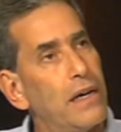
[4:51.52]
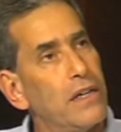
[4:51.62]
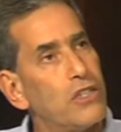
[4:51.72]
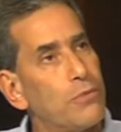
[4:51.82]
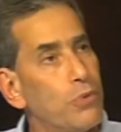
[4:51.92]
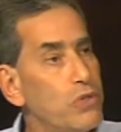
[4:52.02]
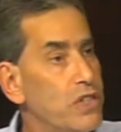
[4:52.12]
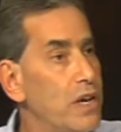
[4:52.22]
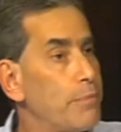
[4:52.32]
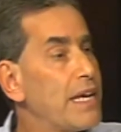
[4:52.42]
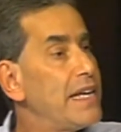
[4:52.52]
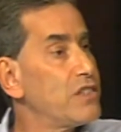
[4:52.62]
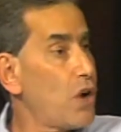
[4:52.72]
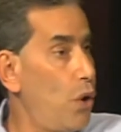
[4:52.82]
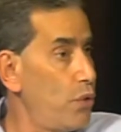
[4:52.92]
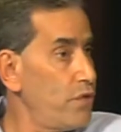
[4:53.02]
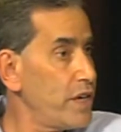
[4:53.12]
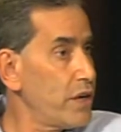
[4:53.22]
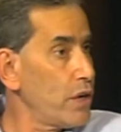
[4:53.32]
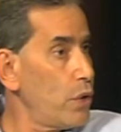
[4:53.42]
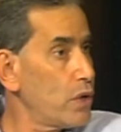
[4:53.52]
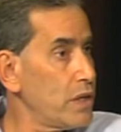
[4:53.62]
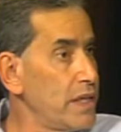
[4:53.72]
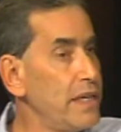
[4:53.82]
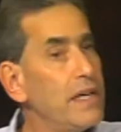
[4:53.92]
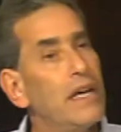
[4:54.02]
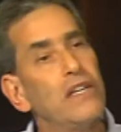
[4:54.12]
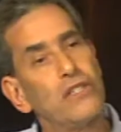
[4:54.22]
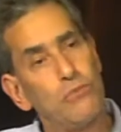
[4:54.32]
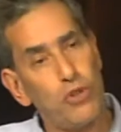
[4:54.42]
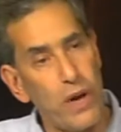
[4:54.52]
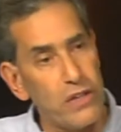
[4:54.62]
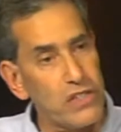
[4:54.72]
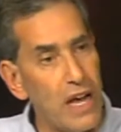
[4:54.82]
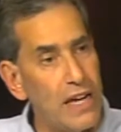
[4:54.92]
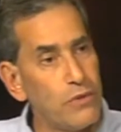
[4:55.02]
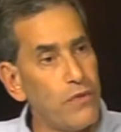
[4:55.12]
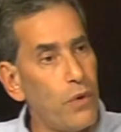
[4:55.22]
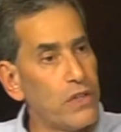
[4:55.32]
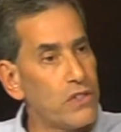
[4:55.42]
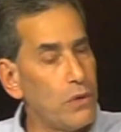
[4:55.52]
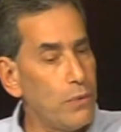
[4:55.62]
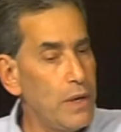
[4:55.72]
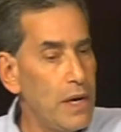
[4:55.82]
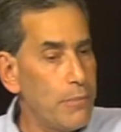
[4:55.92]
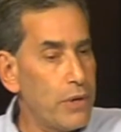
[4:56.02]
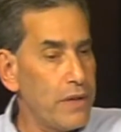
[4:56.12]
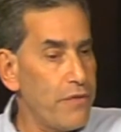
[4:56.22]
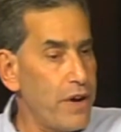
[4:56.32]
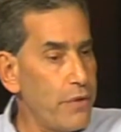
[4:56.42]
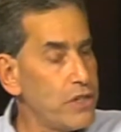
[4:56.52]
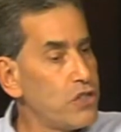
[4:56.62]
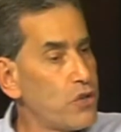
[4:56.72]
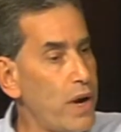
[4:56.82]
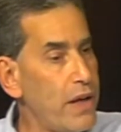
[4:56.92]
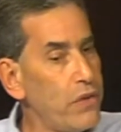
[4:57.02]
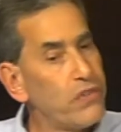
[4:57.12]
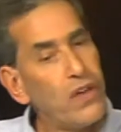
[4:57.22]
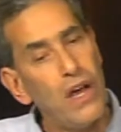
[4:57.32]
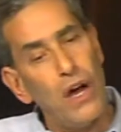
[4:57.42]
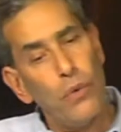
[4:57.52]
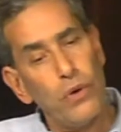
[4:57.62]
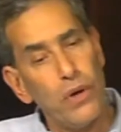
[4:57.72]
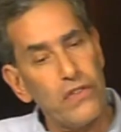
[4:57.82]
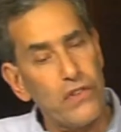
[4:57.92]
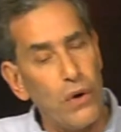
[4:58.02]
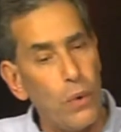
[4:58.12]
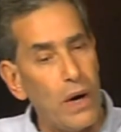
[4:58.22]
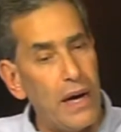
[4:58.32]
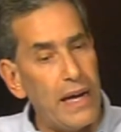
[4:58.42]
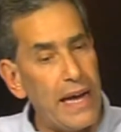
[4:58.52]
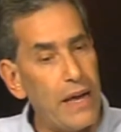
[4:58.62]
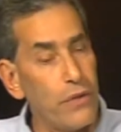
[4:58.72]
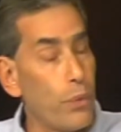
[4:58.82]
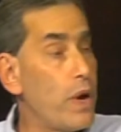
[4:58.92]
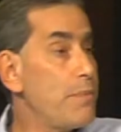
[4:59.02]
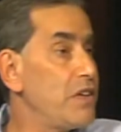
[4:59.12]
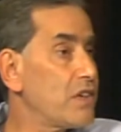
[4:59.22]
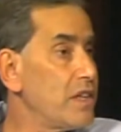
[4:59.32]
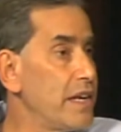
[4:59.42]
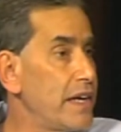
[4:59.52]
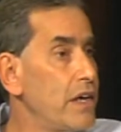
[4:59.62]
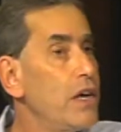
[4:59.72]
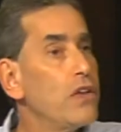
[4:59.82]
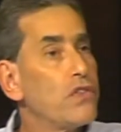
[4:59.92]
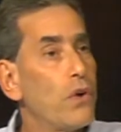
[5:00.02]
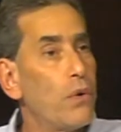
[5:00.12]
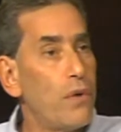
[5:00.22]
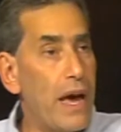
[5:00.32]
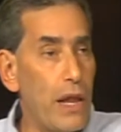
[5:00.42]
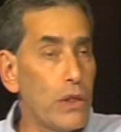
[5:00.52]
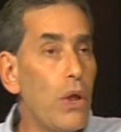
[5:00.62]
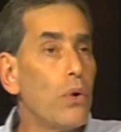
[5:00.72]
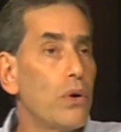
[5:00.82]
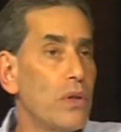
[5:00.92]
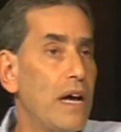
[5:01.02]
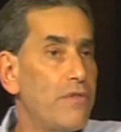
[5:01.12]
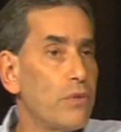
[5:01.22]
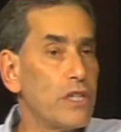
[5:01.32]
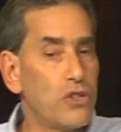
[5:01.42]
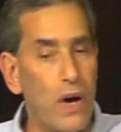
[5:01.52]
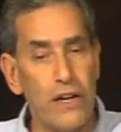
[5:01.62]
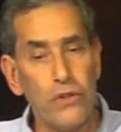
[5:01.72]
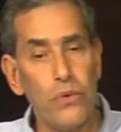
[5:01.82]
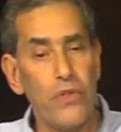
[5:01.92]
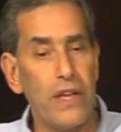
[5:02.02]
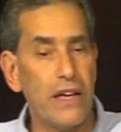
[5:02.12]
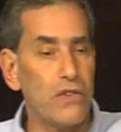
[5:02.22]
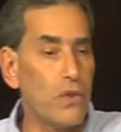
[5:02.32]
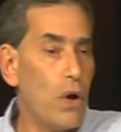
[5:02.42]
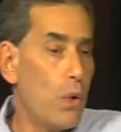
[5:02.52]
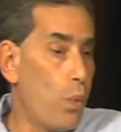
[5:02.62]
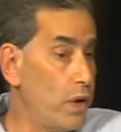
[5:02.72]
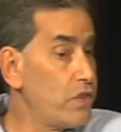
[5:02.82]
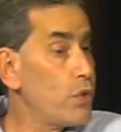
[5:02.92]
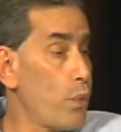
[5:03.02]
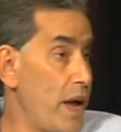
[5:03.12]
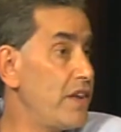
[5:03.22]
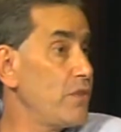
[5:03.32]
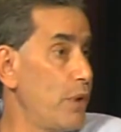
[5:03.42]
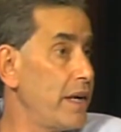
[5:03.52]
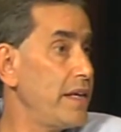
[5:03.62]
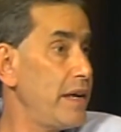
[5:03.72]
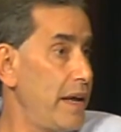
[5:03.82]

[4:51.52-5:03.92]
sprucing up Kids Cove here locally. Some trail signs we've also put on the various trails. We also handle the rabies clinic. So at a local level, we try to do things, one, to raise money and